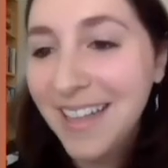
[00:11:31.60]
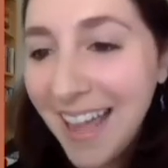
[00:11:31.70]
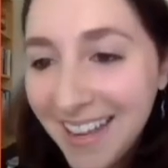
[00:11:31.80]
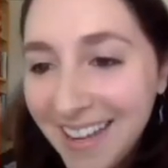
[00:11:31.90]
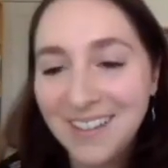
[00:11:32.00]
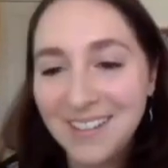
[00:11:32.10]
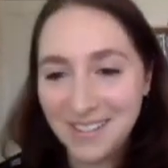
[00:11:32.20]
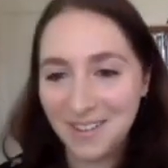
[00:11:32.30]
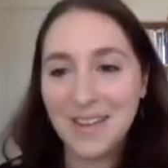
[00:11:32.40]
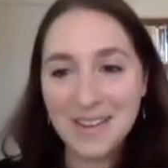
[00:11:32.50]
a lot
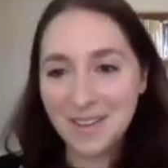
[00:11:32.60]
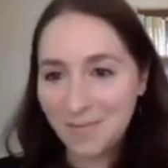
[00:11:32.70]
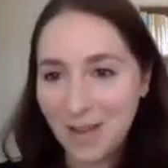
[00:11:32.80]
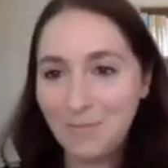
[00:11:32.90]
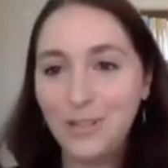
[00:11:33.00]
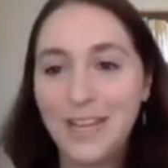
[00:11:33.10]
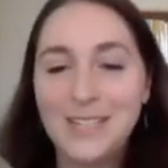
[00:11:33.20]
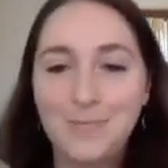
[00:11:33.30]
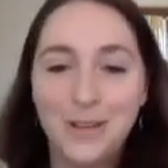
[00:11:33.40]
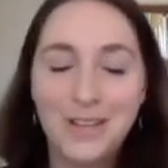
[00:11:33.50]
so in kamal
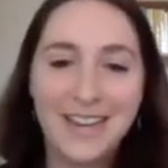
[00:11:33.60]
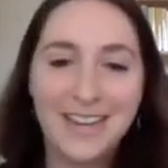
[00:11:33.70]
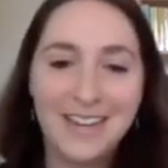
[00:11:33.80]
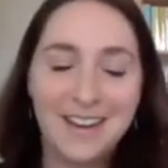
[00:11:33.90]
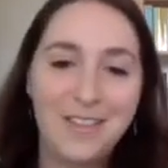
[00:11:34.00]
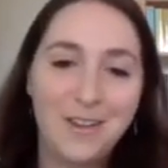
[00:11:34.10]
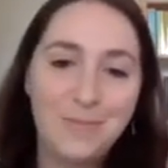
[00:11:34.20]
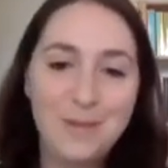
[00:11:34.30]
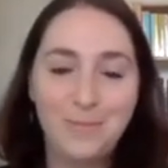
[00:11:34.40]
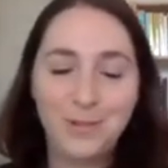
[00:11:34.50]
boullata's book and in other
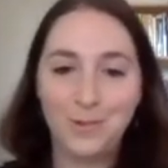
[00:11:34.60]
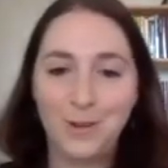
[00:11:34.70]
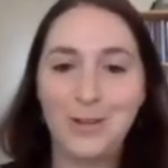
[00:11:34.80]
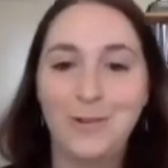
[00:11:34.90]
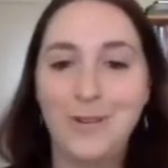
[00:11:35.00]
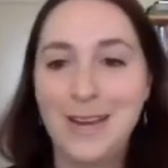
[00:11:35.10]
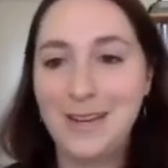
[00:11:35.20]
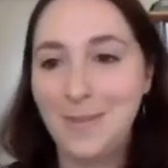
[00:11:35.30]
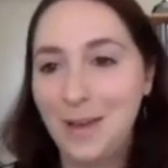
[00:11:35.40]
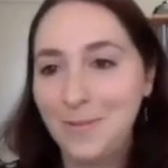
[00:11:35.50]
people's work who are
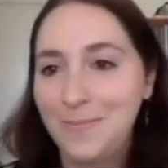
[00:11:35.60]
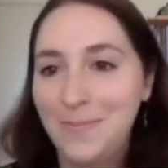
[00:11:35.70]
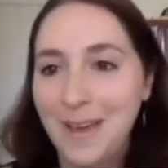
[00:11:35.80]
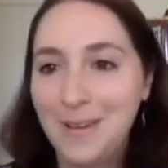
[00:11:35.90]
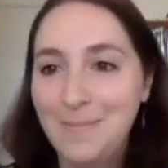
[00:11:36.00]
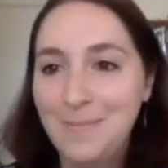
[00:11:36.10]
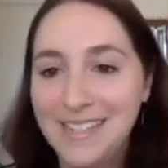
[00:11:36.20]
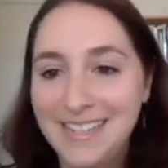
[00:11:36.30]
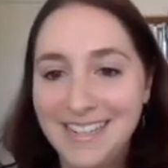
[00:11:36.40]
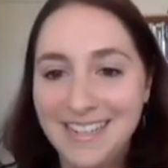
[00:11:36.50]
writing about uh,
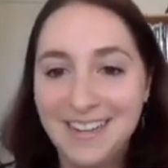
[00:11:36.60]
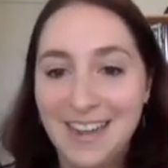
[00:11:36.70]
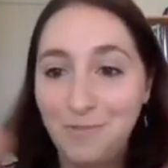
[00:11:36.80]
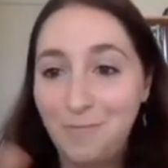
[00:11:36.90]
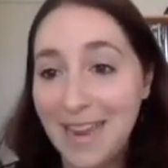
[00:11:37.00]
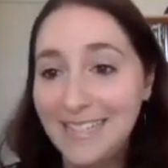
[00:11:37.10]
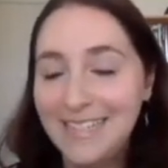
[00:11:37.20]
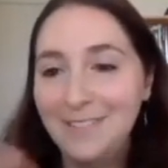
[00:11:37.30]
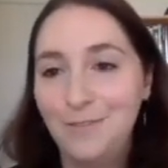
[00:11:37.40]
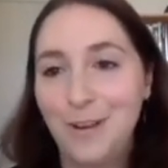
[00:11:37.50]
palestinian kind of
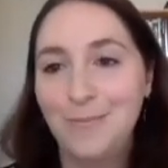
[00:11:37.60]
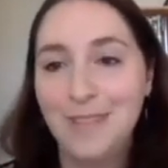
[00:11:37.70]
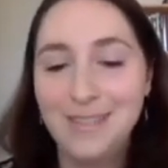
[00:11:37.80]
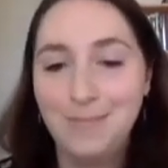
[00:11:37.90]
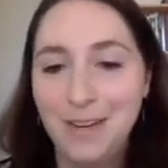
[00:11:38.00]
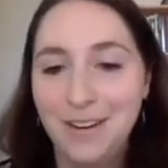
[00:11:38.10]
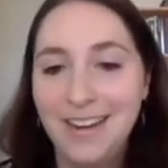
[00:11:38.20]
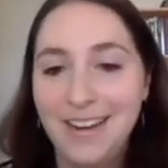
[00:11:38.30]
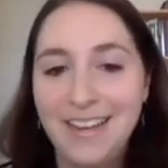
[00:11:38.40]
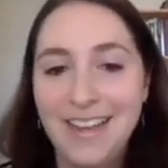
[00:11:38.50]
painting from this
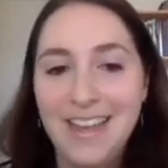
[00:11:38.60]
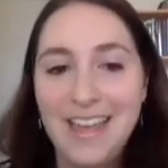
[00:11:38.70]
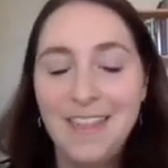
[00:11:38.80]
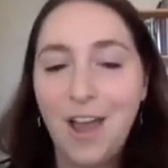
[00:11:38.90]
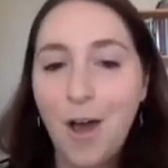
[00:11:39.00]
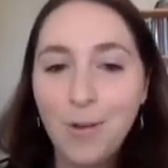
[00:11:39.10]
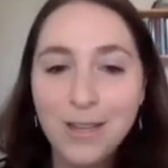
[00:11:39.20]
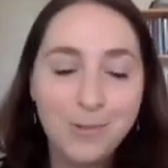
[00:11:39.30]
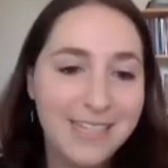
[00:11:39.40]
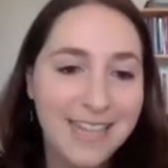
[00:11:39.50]
period they
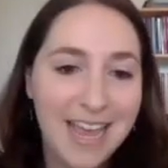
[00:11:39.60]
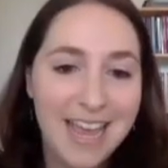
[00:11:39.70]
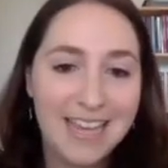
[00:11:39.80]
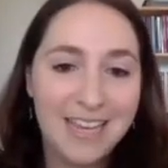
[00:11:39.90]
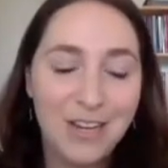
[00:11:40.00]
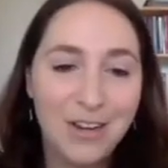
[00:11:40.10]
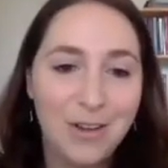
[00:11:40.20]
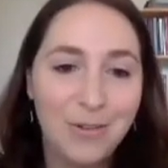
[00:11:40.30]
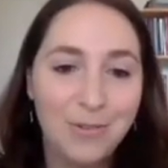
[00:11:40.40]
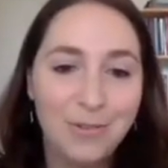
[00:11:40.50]
always would say you
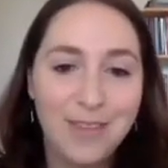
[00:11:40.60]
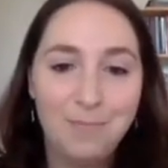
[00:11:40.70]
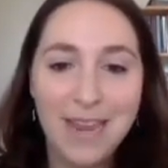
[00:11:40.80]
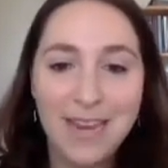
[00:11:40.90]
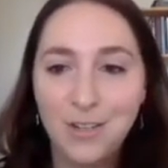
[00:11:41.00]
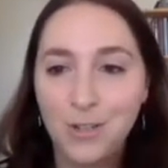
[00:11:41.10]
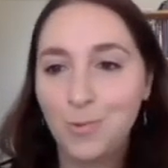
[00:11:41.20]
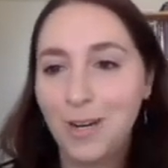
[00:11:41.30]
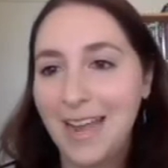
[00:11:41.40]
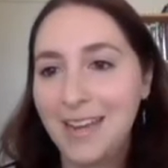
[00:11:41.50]
know that painters
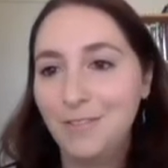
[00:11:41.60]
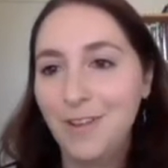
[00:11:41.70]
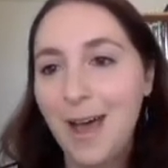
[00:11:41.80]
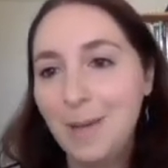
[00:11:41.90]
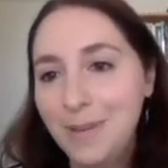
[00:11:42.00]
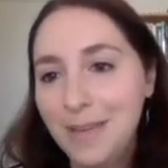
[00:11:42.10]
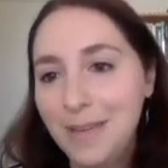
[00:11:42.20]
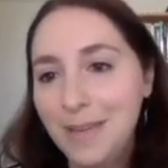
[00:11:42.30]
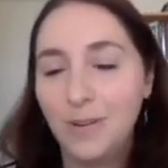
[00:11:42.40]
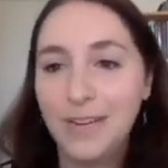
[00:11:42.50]
were kind of
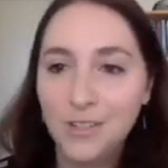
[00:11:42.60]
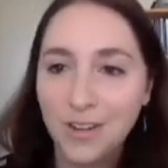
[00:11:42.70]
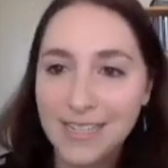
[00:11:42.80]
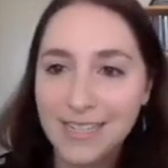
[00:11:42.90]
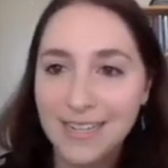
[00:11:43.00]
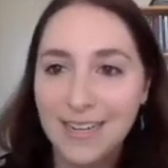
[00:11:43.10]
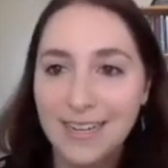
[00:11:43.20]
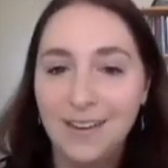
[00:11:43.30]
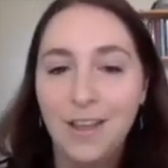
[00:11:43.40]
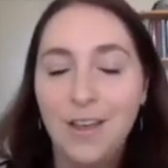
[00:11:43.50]
copying or interested
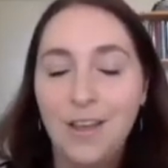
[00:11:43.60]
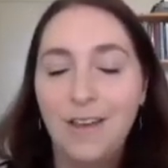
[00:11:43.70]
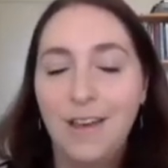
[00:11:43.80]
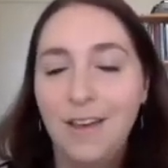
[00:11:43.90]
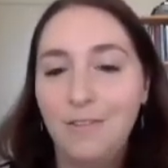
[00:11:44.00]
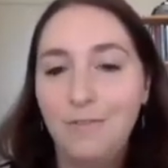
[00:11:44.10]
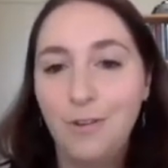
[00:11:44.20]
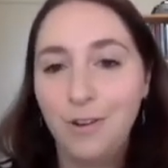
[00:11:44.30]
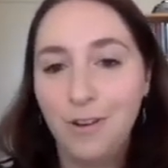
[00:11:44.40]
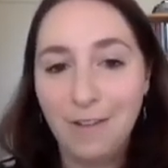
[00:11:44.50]
in uh,
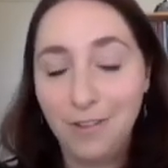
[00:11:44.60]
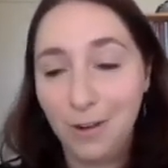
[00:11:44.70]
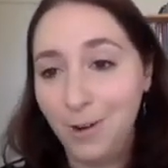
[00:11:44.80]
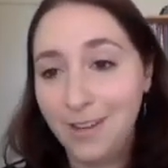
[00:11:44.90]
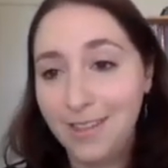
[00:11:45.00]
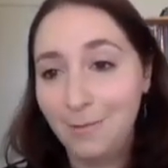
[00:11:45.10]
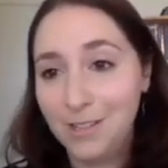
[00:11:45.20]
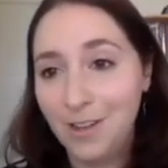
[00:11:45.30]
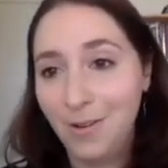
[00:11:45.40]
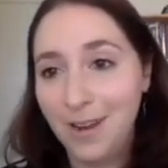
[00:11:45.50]
photographic work that
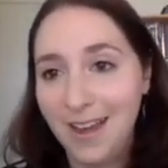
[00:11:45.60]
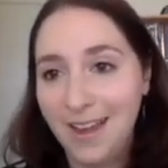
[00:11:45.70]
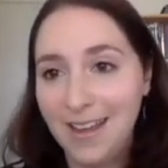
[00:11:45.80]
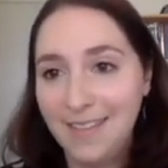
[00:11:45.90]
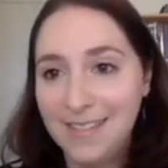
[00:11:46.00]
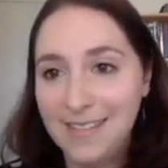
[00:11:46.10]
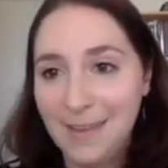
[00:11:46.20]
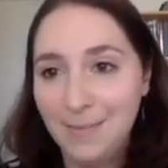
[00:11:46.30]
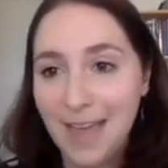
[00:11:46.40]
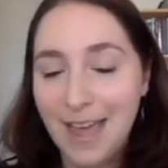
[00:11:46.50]
was going on at the
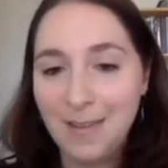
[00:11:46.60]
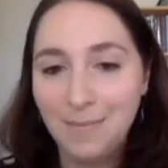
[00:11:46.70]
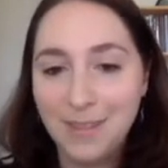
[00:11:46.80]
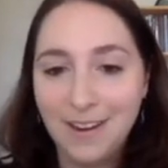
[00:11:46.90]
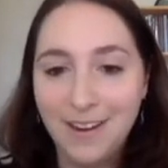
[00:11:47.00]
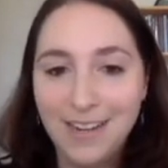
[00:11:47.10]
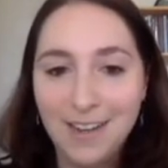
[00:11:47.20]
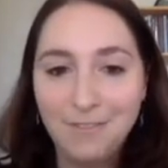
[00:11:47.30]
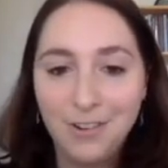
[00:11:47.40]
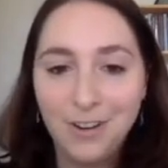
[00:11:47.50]
same time but there had
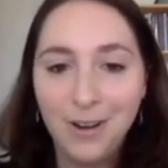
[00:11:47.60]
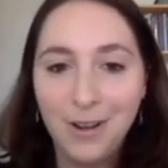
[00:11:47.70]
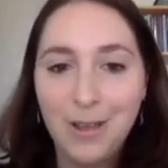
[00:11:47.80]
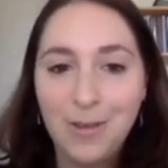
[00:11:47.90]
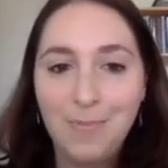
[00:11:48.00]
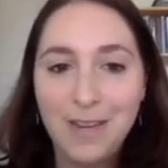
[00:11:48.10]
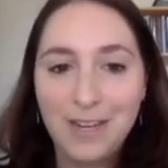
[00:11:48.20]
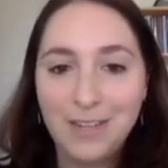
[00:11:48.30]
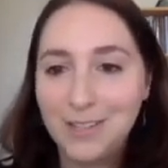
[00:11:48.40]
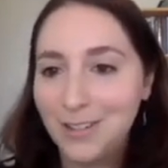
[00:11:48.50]
never been
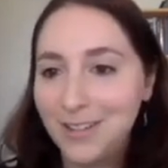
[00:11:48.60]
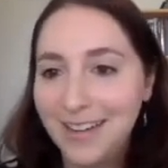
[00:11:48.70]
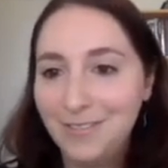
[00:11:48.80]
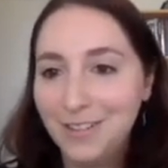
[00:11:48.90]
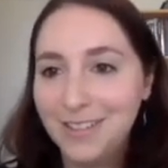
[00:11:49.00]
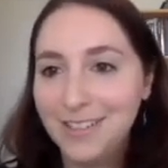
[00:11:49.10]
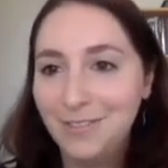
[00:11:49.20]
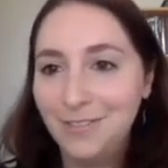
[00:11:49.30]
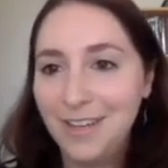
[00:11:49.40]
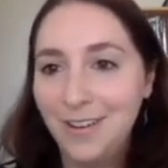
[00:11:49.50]
a concerted effort to
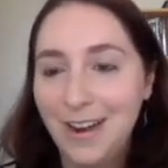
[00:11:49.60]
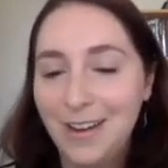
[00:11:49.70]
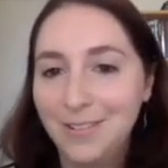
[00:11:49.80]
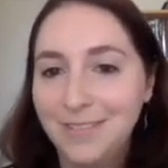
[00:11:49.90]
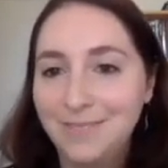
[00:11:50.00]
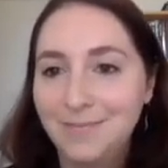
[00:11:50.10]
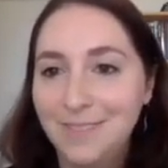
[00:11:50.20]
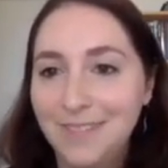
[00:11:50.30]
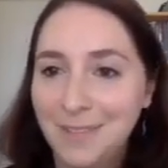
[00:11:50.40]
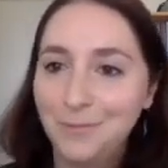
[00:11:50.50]
figure out
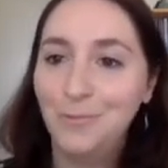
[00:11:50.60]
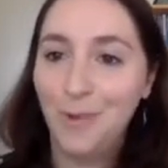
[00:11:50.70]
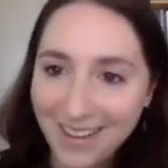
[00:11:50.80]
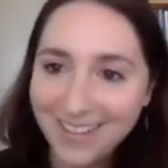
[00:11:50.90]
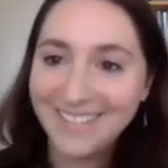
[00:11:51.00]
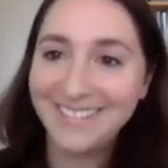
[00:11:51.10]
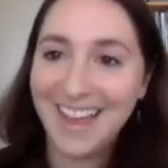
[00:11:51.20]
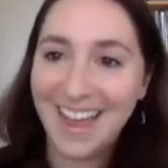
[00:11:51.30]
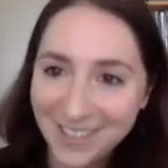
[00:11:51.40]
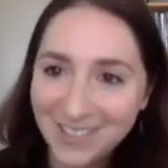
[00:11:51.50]
like what
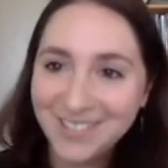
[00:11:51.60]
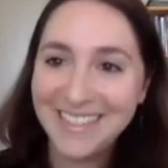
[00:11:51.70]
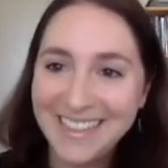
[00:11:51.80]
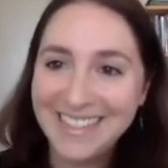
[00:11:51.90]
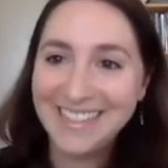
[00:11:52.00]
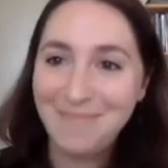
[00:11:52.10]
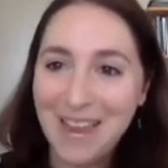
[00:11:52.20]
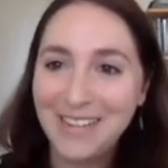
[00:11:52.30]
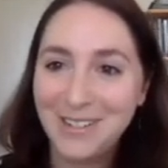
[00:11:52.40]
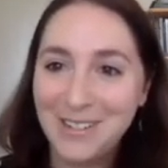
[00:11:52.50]
actually these
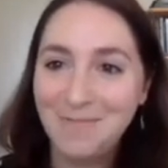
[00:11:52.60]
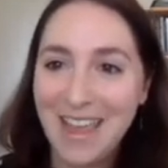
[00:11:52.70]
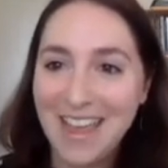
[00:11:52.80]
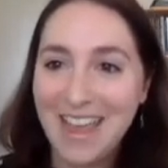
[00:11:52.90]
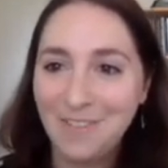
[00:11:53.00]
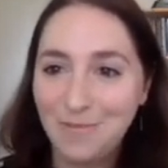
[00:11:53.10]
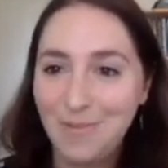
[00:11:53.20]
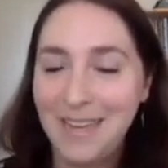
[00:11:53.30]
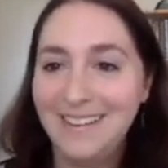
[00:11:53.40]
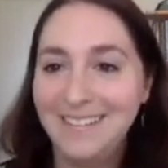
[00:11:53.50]
painters may have
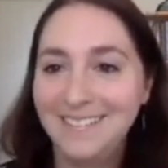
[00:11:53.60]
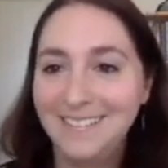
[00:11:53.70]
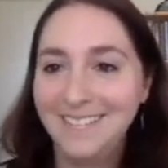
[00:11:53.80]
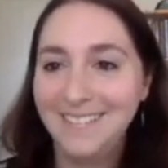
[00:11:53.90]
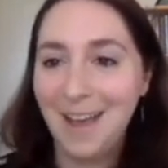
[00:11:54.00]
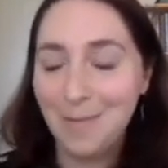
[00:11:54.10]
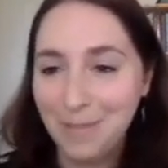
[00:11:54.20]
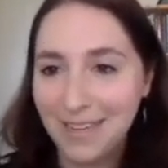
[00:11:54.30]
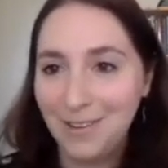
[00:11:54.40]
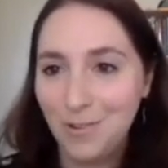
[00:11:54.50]
been
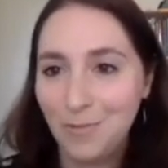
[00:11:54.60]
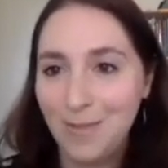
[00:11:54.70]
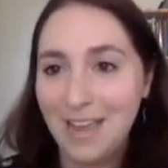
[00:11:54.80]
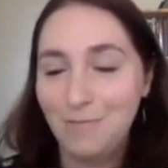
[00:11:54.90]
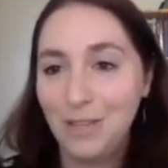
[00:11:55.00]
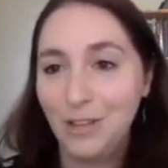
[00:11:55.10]
copying or may have yeah.